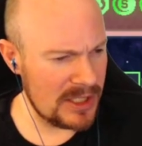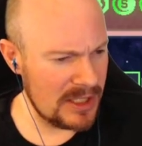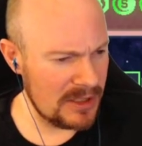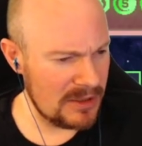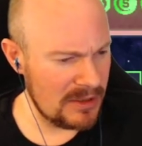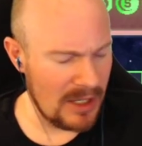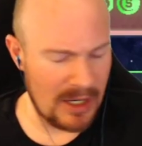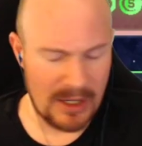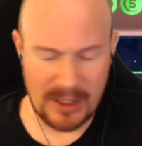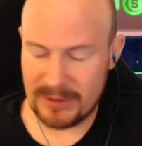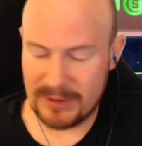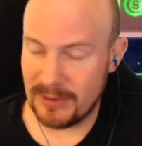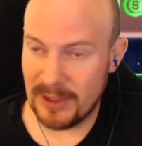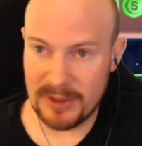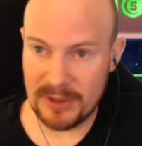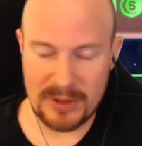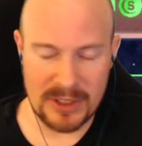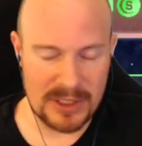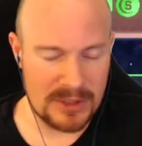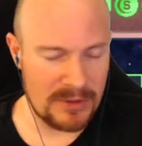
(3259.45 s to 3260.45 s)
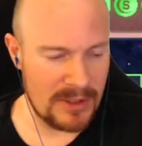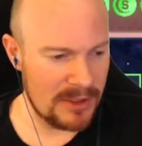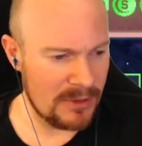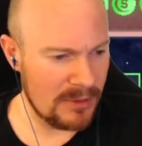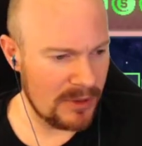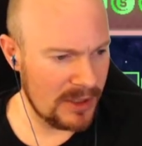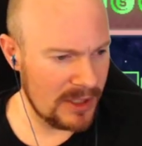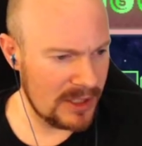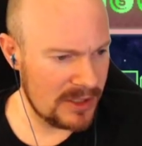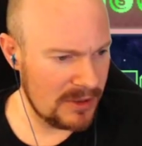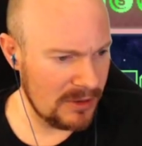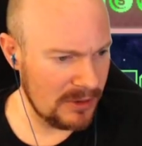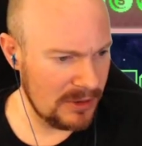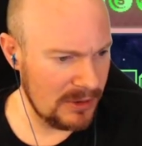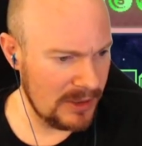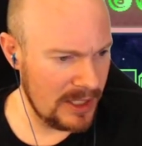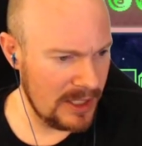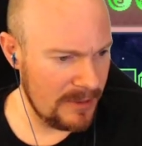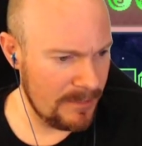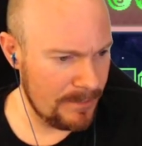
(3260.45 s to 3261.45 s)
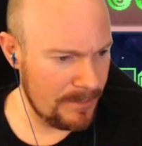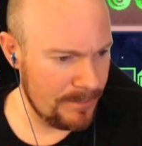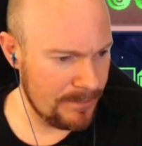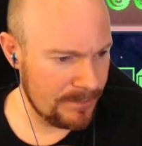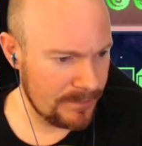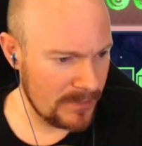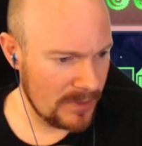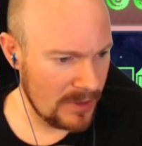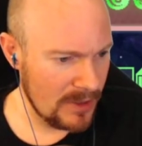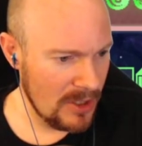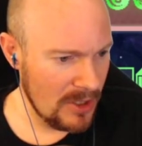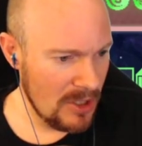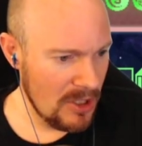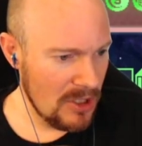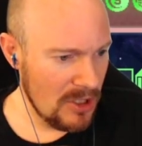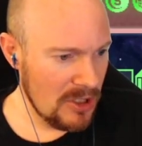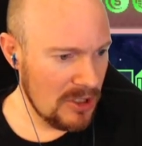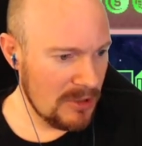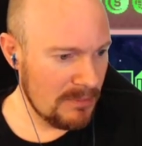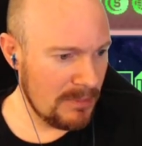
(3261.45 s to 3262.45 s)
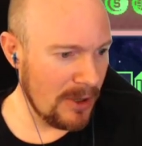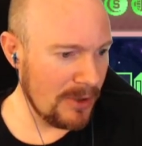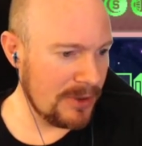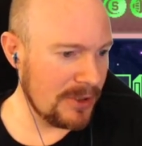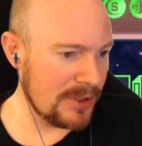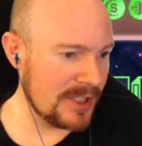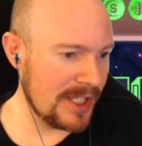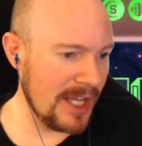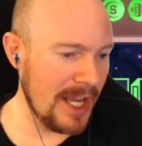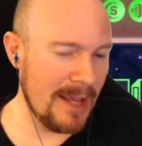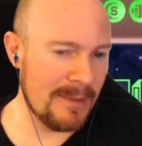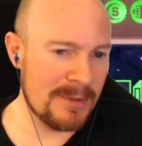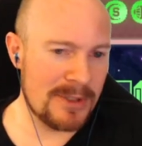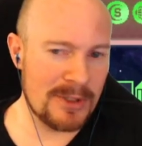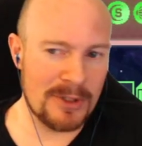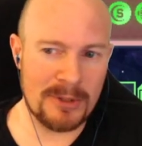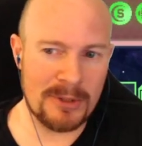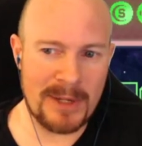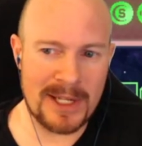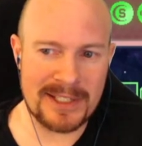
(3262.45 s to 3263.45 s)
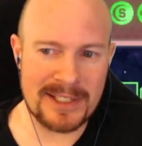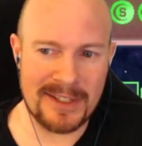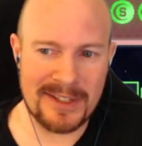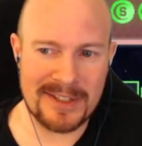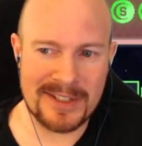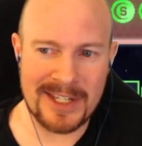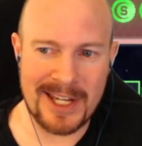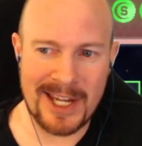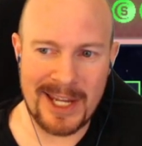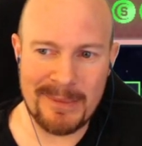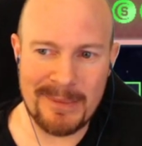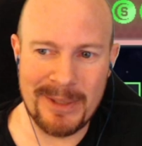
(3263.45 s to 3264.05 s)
that uh, around the U.S. around the world that still do that? Both are scams, so they're basically the same.